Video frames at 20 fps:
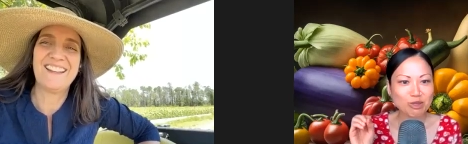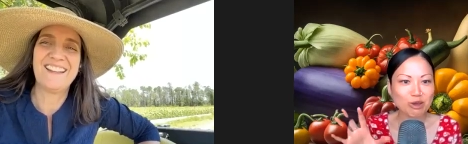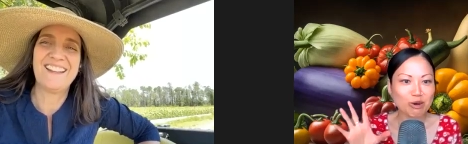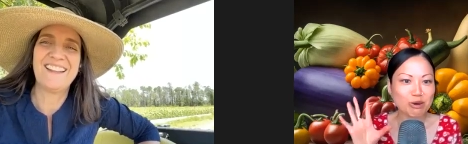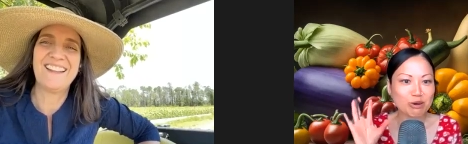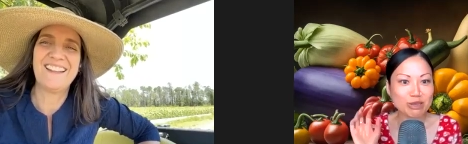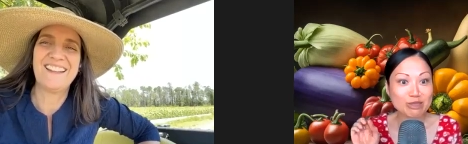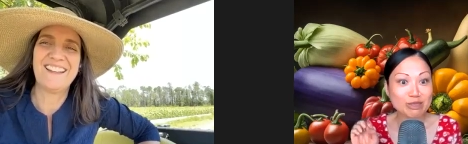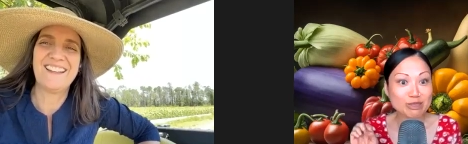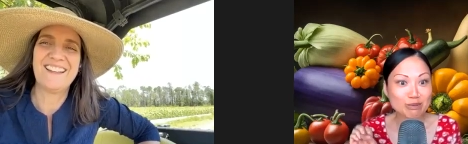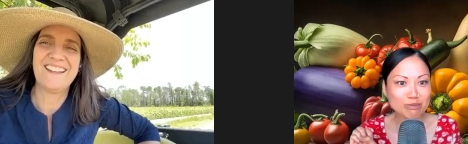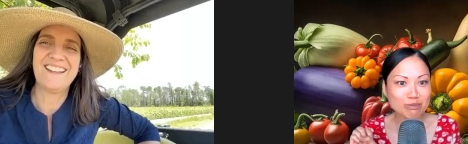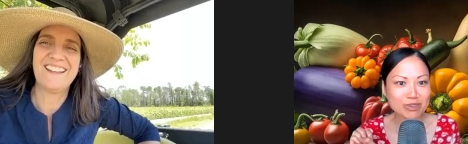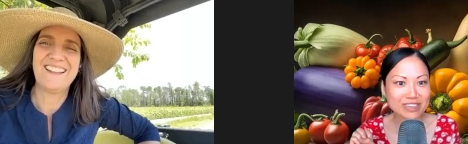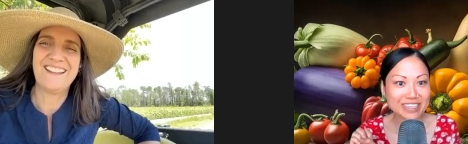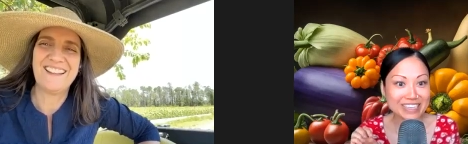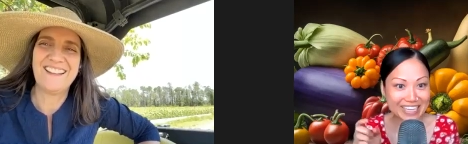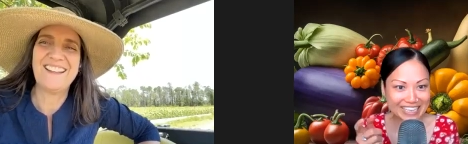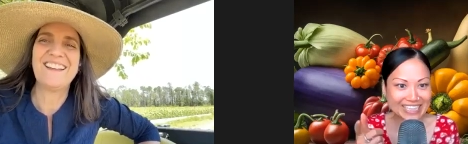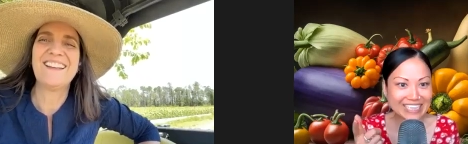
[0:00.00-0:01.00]
Speaker 1: throw in some
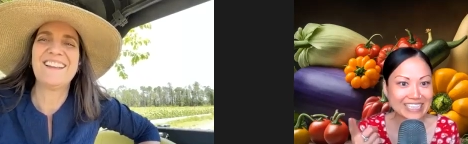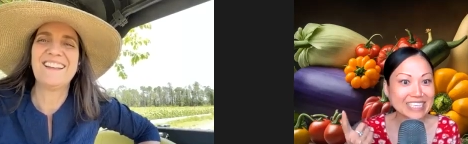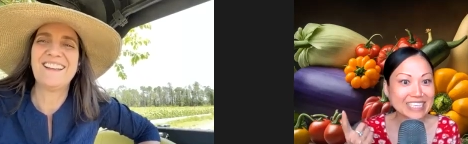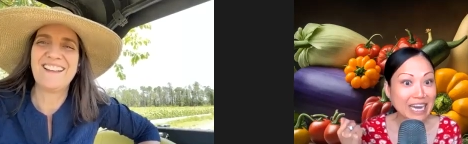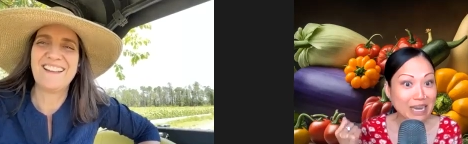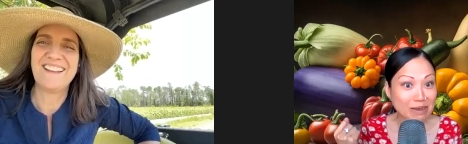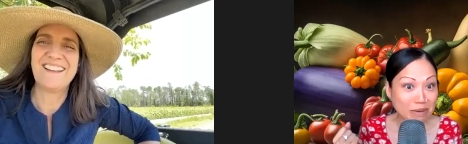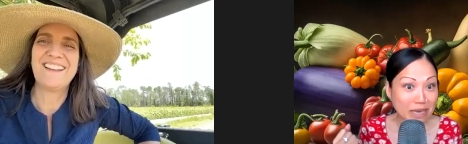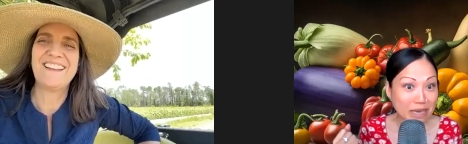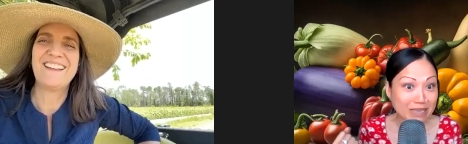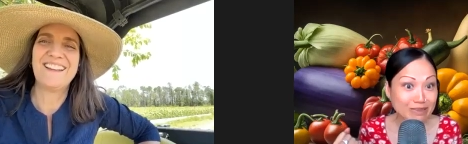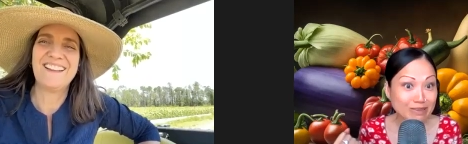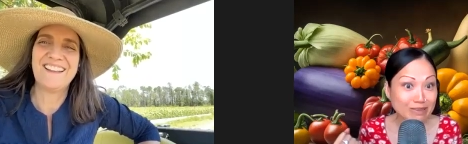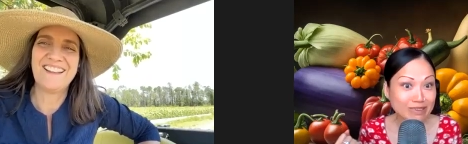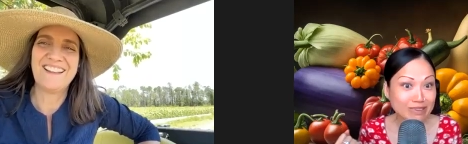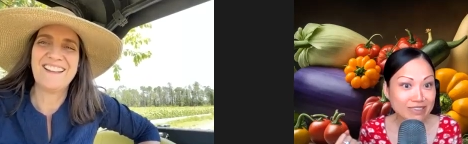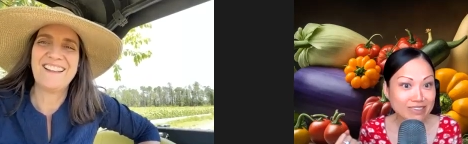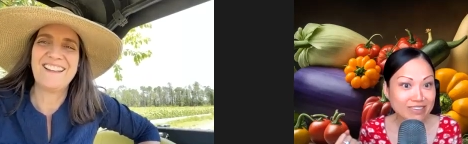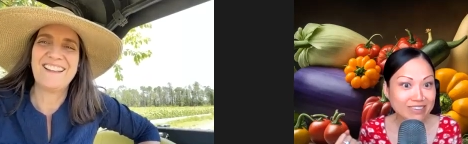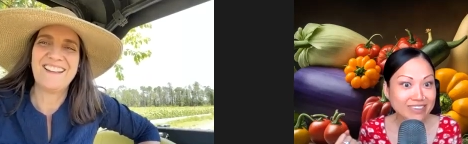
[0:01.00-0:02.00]
real like the Thai
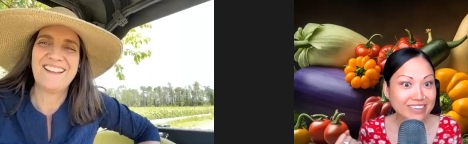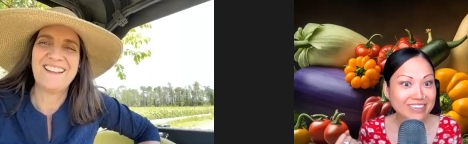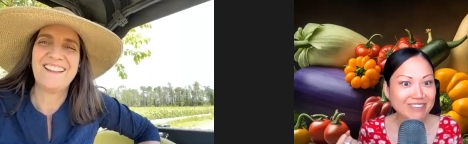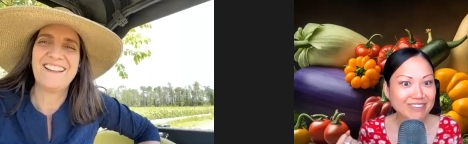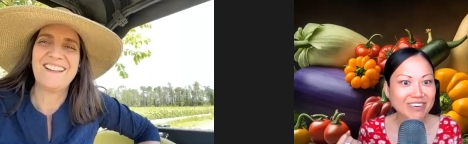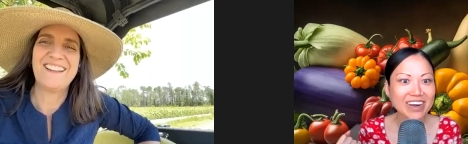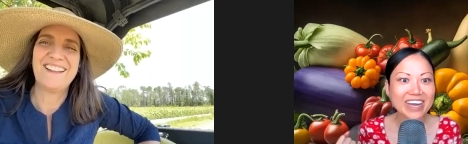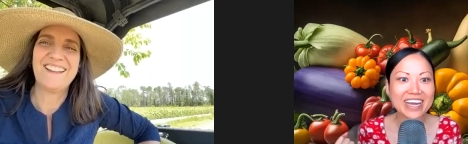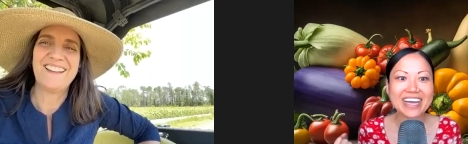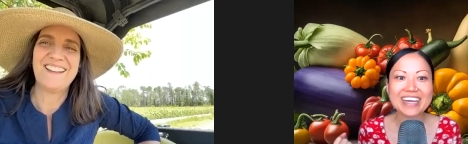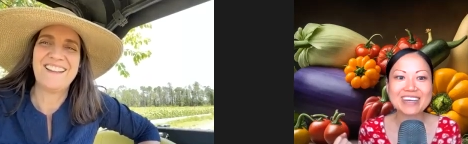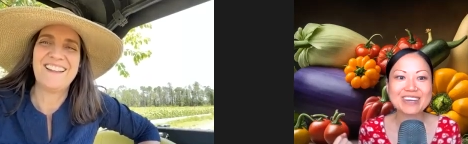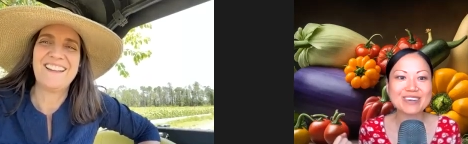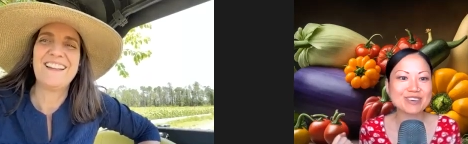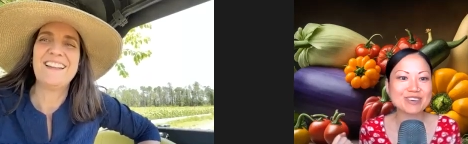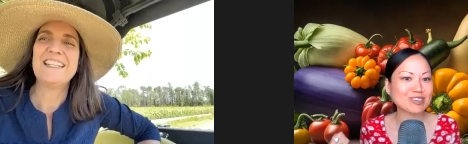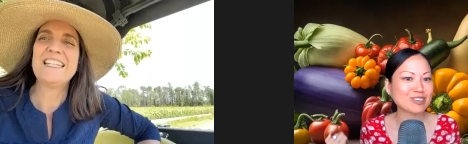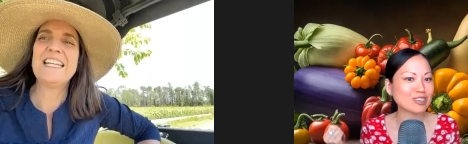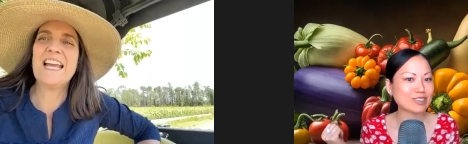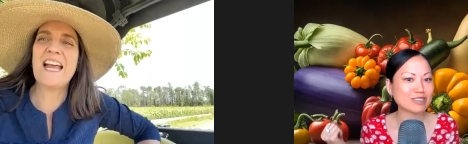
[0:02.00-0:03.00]
basil,
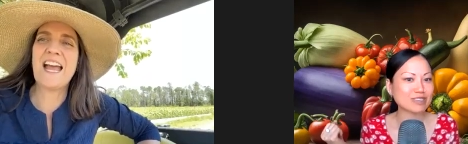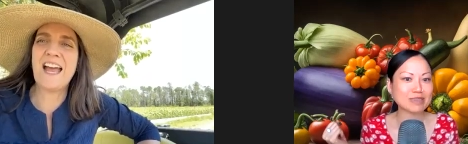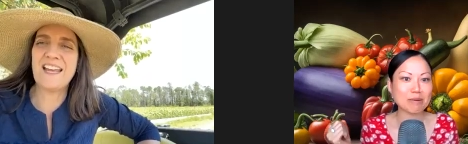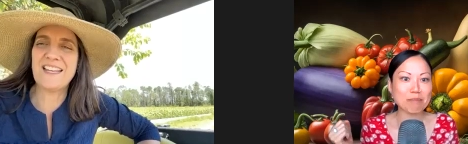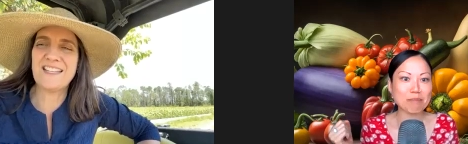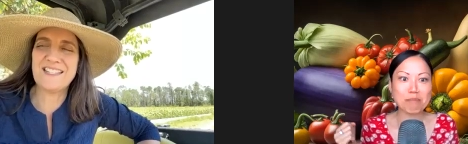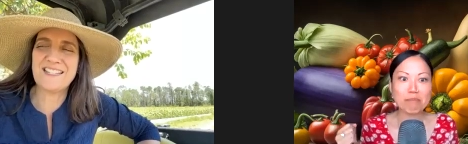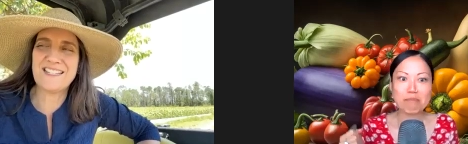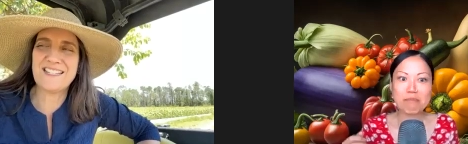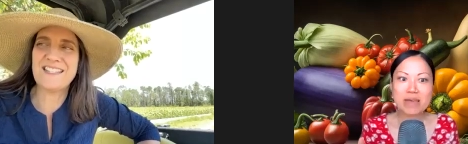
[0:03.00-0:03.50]
right? Or yes.